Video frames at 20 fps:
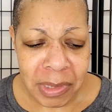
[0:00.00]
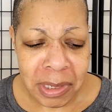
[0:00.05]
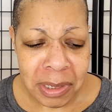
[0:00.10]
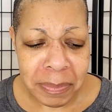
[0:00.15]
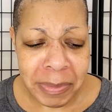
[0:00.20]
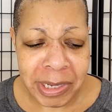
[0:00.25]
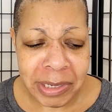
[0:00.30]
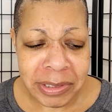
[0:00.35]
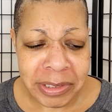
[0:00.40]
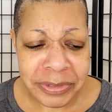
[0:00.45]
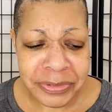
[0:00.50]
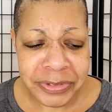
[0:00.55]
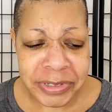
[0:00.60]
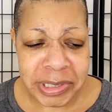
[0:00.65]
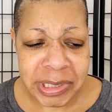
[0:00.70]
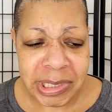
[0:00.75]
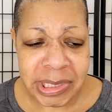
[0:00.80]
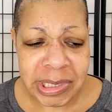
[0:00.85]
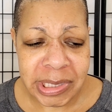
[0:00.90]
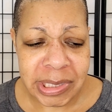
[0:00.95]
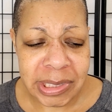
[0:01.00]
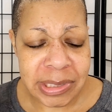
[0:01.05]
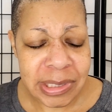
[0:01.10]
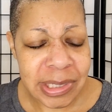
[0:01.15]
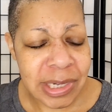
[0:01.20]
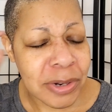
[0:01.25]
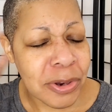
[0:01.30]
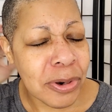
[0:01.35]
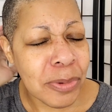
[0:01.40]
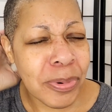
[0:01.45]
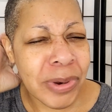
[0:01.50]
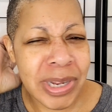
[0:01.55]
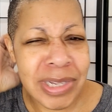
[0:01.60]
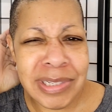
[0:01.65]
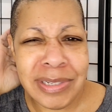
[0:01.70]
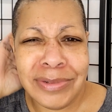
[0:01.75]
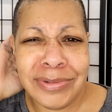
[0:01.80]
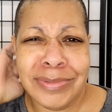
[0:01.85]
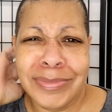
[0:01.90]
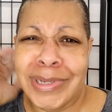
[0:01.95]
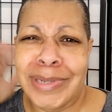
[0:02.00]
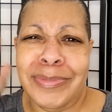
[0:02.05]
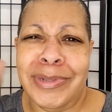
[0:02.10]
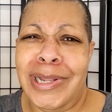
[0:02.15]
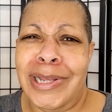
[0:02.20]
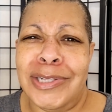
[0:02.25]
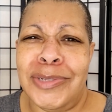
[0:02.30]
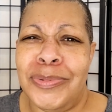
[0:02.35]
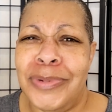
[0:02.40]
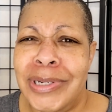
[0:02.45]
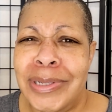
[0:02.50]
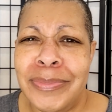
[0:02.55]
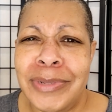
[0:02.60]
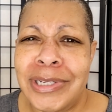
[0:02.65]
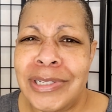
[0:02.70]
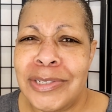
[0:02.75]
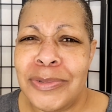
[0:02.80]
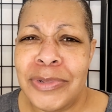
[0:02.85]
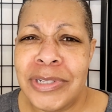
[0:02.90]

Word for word: about different things. And the whole process was maybe like twenty minutes.